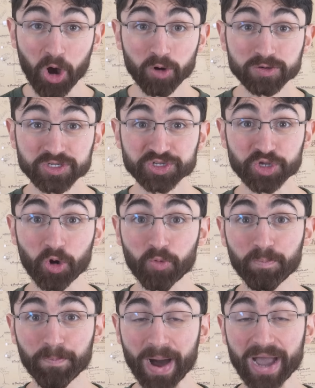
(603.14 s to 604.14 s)
oh
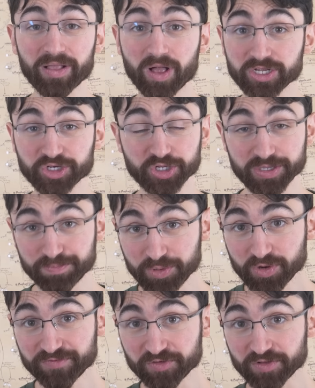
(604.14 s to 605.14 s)
so biologically
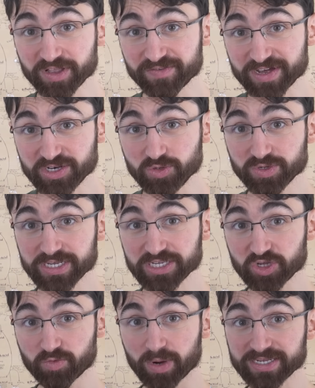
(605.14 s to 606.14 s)
beautiful, if I do say
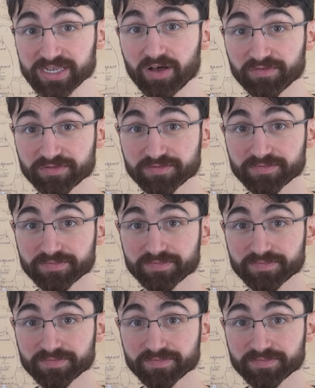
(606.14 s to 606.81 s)
so myself.